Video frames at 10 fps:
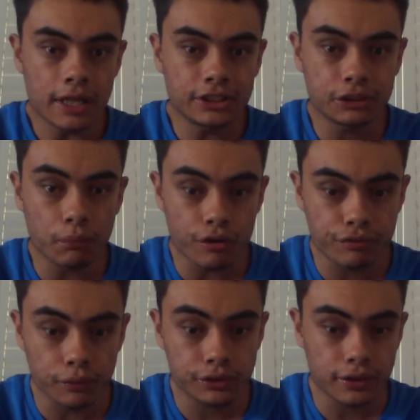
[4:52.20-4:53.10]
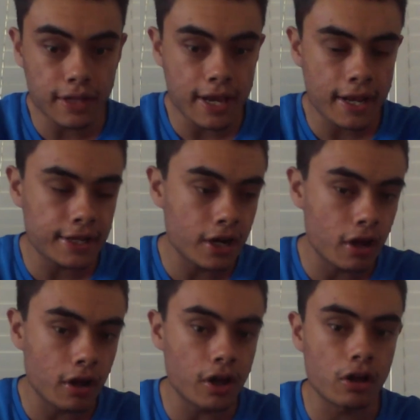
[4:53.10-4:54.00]
that's my thoughts on that. You know,
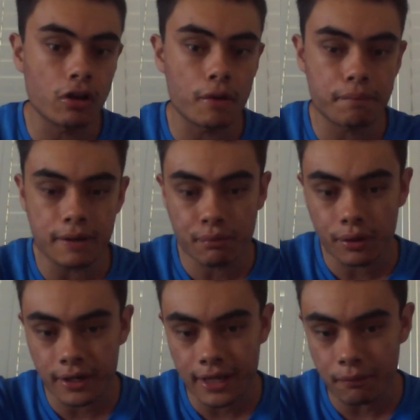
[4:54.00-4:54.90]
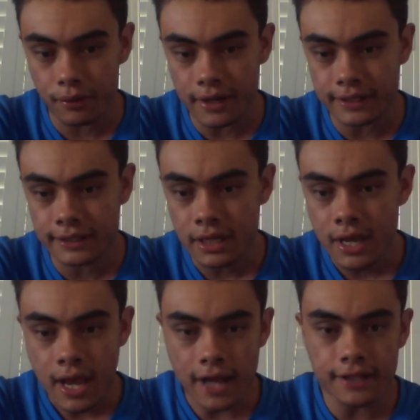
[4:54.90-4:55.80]
I know a lot of people are going to come on here
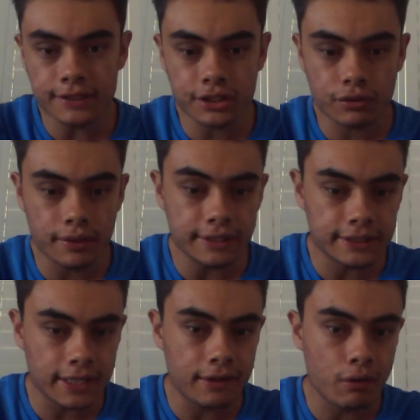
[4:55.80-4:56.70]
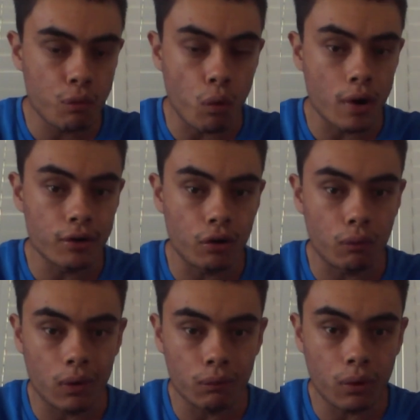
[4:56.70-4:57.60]
and disagree and say, well, why
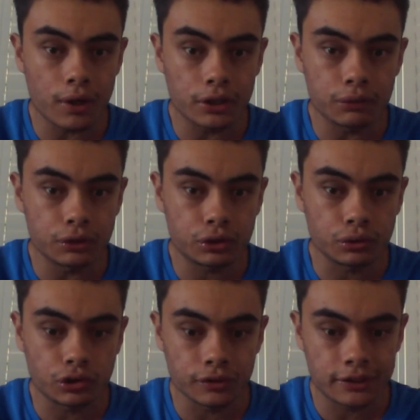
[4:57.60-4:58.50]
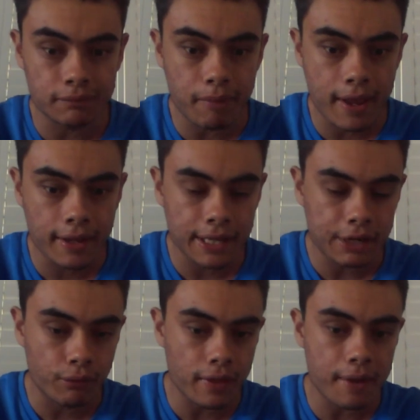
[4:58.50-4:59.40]
not? Why don't you want Shaun Johnson back
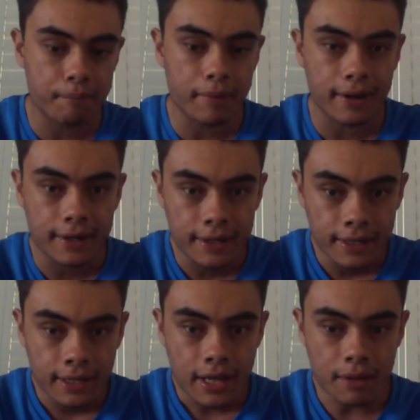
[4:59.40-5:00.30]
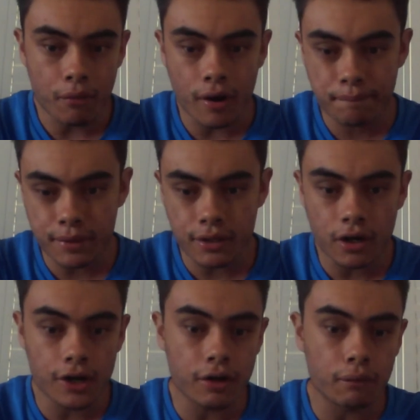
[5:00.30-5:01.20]
and all that? But in my
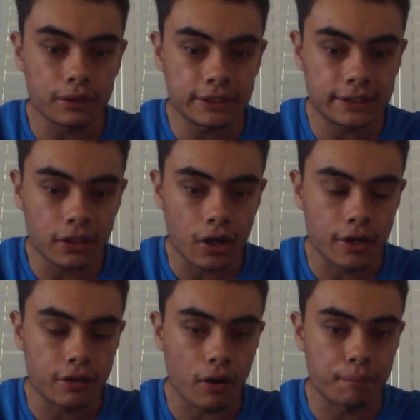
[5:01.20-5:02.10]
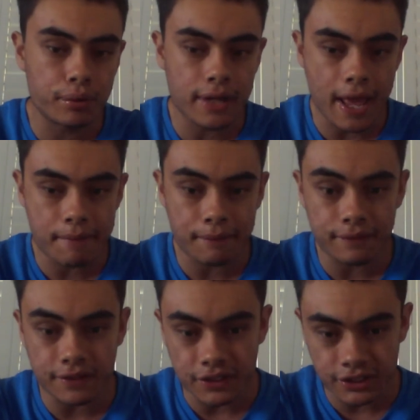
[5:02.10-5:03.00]
opinion, I'm pretty happy
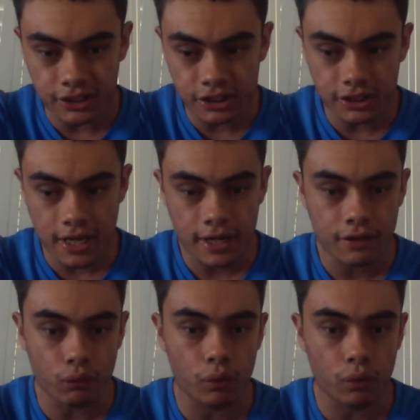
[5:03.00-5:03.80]
with the decision that the